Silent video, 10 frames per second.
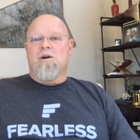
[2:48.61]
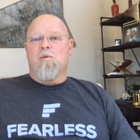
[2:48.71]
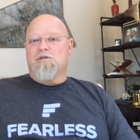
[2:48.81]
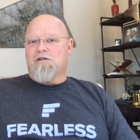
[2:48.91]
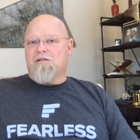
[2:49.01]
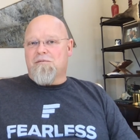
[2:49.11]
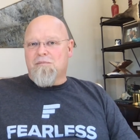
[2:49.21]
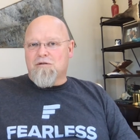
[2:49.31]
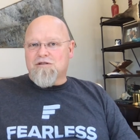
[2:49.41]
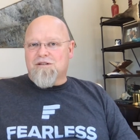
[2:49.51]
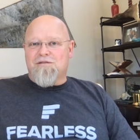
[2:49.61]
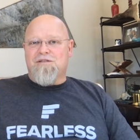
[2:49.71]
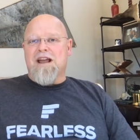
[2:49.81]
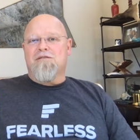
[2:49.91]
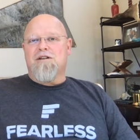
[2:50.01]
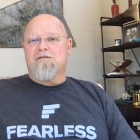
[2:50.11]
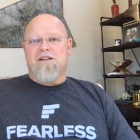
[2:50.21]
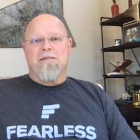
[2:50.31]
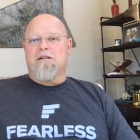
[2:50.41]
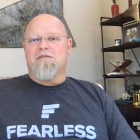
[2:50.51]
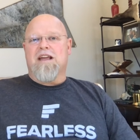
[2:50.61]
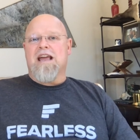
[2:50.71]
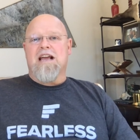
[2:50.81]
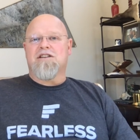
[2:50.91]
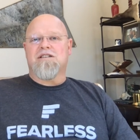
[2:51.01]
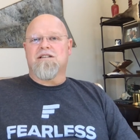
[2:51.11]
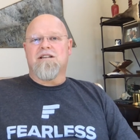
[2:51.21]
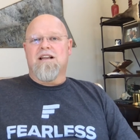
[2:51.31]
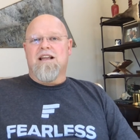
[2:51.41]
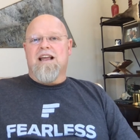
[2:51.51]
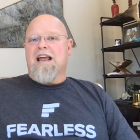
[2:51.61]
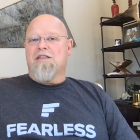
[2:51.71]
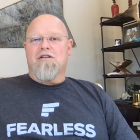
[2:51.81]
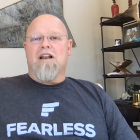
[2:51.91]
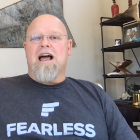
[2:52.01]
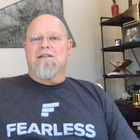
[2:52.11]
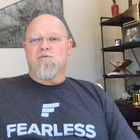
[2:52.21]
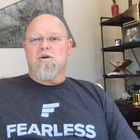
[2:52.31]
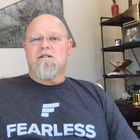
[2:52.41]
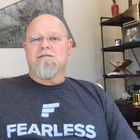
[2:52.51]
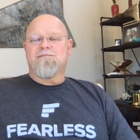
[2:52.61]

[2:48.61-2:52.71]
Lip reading: what their most favorite family vacation in their lives were,